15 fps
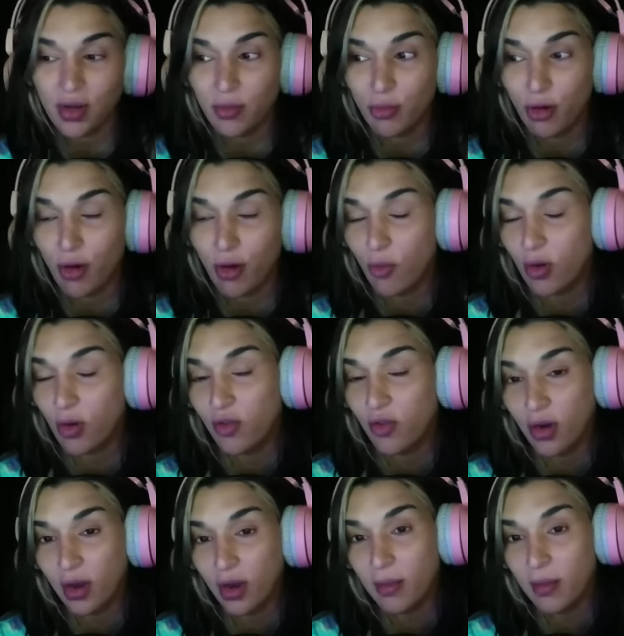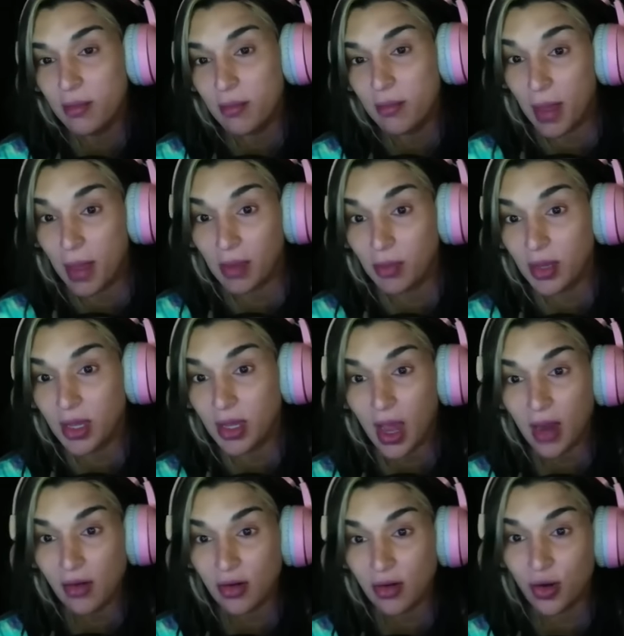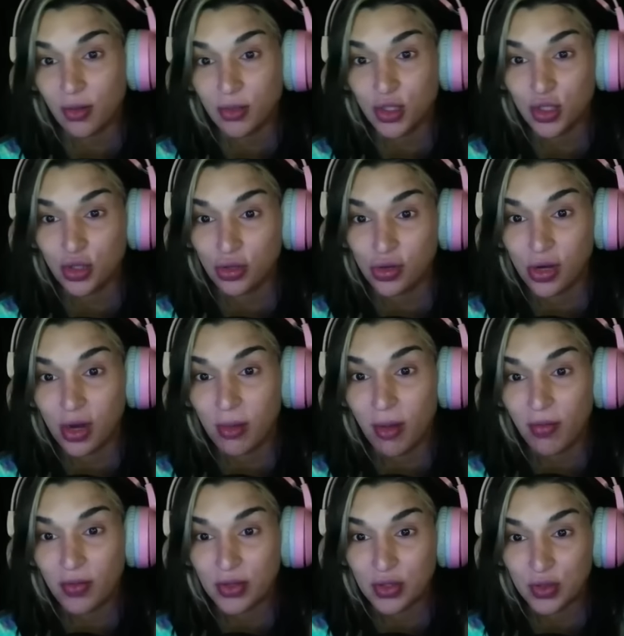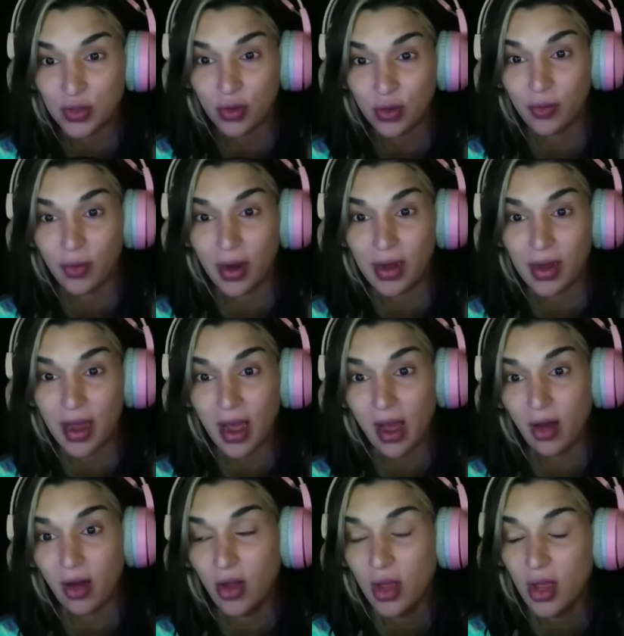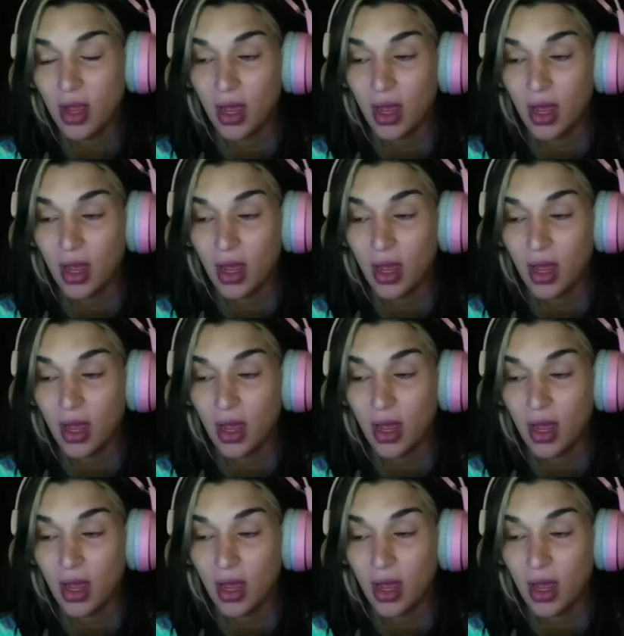of the grunt work for him? Maybe. I don't know. I'm just learning about this story right now.